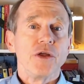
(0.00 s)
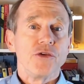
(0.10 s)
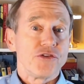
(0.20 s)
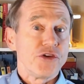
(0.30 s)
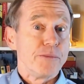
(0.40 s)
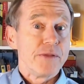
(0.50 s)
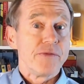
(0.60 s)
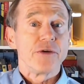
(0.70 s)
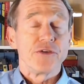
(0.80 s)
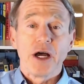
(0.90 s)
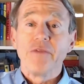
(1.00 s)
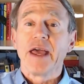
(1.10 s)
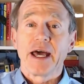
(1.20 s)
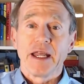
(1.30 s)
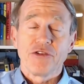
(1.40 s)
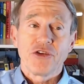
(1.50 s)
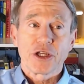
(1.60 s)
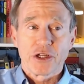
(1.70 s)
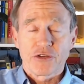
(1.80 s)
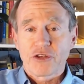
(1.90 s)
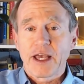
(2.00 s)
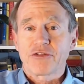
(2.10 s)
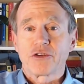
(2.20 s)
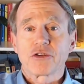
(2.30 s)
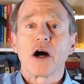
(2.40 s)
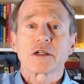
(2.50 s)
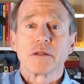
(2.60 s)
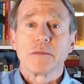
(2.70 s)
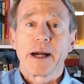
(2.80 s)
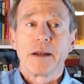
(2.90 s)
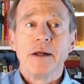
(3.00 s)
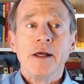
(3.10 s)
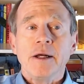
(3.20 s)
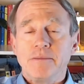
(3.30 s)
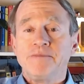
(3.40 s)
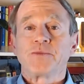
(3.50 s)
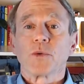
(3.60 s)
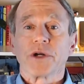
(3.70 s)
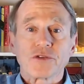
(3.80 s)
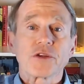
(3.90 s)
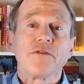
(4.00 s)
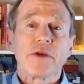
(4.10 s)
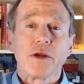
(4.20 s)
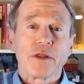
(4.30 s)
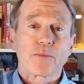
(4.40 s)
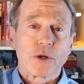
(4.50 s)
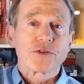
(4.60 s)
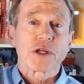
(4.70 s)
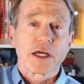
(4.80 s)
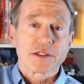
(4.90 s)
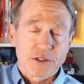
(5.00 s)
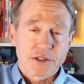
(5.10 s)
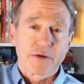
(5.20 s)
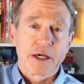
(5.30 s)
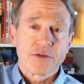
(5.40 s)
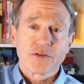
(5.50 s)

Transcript: She'd been there, done that, and she could assess and talk to them about, well, here are the pros and cons of this device.